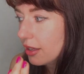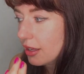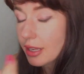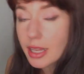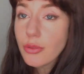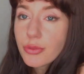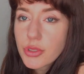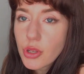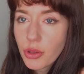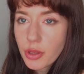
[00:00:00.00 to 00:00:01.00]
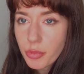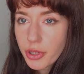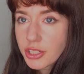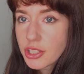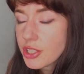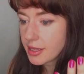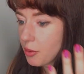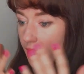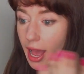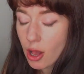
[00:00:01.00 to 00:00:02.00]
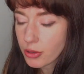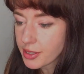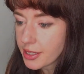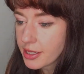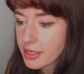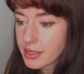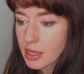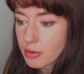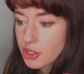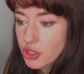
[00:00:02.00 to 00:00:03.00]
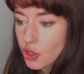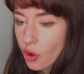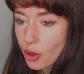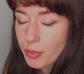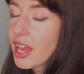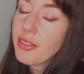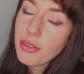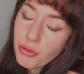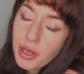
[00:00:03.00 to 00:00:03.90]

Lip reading: lived on the bridge. There were houses, there were shops, and the three